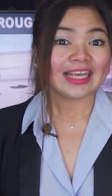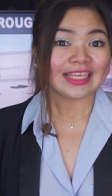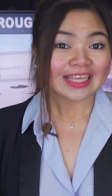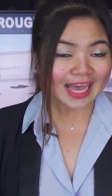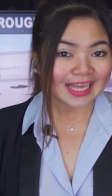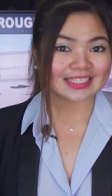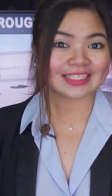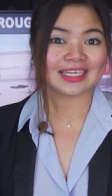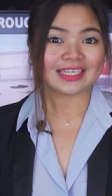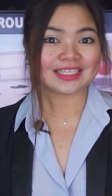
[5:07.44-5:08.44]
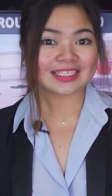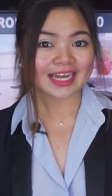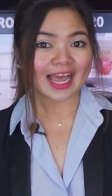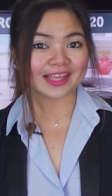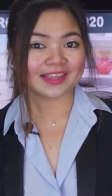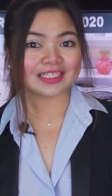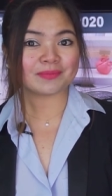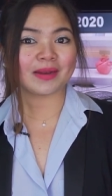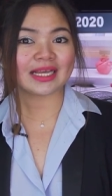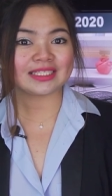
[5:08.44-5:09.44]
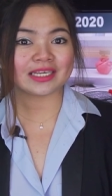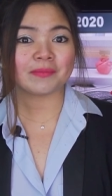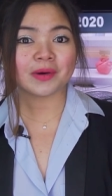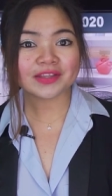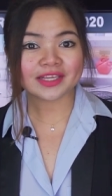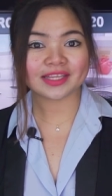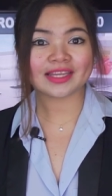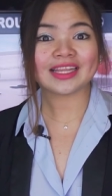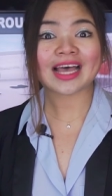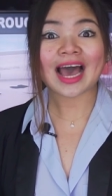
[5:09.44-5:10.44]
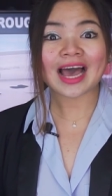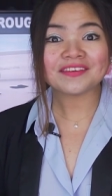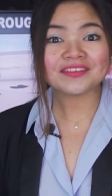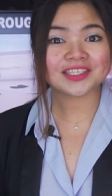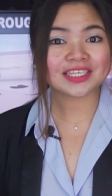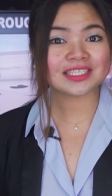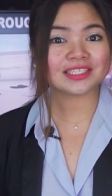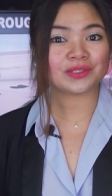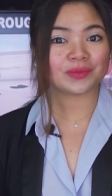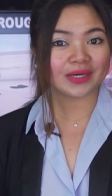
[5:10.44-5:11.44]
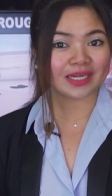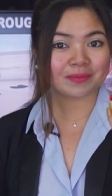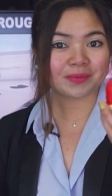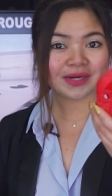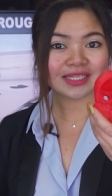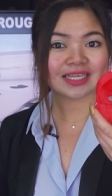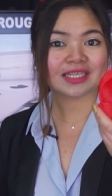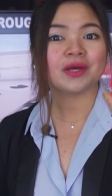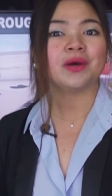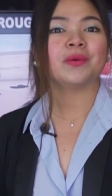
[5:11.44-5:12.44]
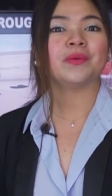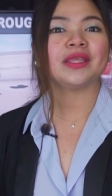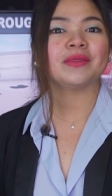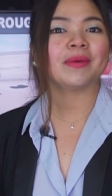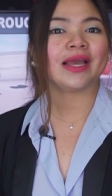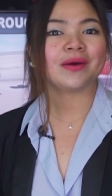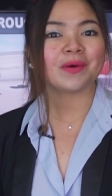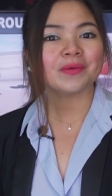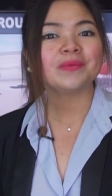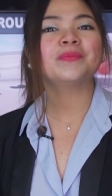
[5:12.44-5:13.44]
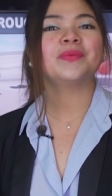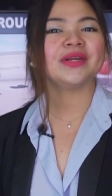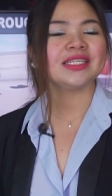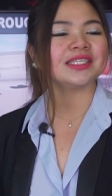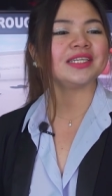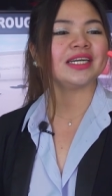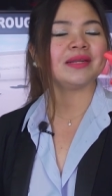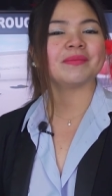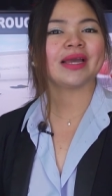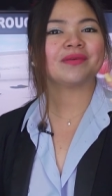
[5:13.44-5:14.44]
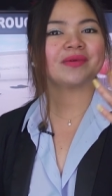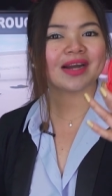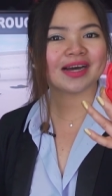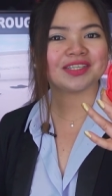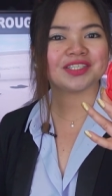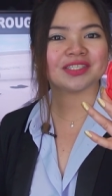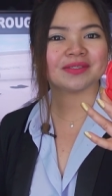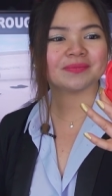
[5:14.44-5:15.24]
Yes, just like this plastic model that I've just 3D printed with my own printer in my garage.